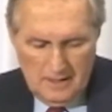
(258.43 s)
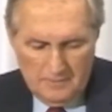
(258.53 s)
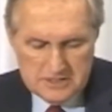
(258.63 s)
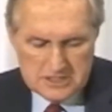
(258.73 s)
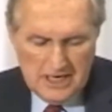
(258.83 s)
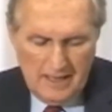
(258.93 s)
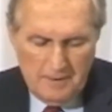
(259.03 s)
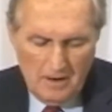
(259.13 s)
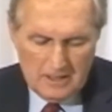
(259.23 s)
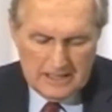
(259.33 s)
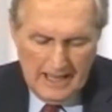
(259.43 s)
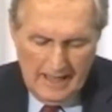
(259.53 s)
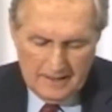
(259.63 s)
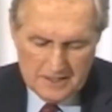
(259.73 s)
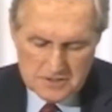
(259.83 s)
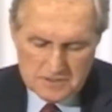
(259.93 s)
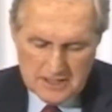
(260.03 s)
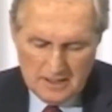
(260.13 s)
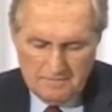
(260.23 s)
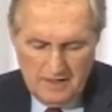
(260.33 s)
It was the same here in Canada as a
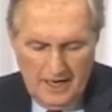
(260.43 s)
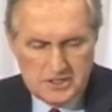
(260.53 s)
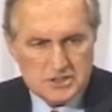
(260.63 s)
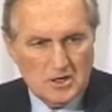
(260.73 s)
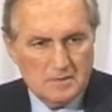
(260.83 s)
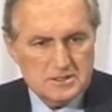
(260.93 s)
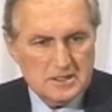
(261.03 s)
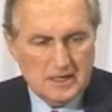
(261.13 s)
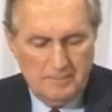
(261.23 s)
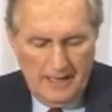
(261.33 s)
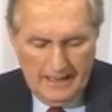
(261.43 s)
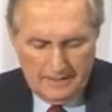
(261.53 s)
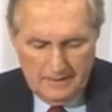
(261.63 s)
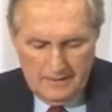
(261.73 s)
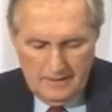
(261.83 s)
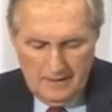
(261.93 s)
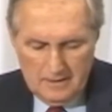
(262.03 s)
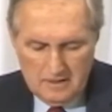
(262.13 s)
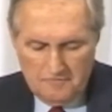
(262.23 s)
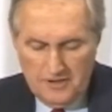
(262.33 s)
result of the ice storms in Quebec,
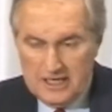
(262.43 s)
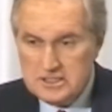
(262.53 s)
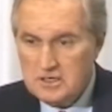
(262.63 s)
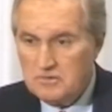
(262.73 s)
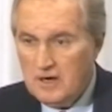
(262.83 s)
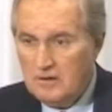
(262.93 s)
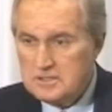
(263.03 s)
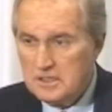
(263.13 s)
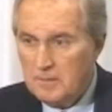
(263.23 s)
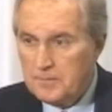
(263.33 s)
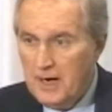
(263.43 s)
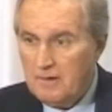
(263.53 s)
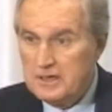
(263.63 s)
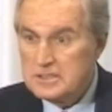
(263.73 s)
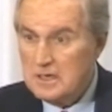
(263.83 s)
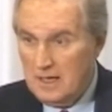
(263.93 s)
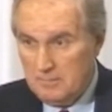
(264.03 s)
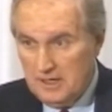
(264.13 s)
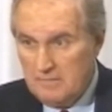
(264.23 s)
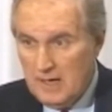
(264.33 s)
the floods and droughts on the prairies,
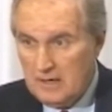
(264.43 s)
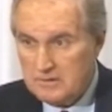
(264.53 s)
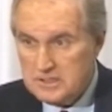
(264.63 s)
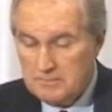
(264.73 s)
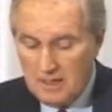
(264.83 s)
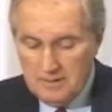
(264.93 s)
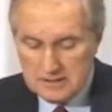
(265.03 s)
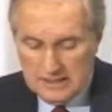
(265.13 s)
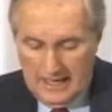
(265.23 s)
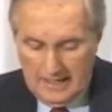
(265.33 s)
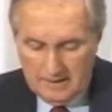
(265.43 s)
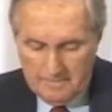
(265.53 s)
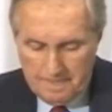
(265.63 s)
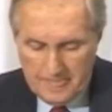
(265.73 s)
and believe me, I know something about the latter,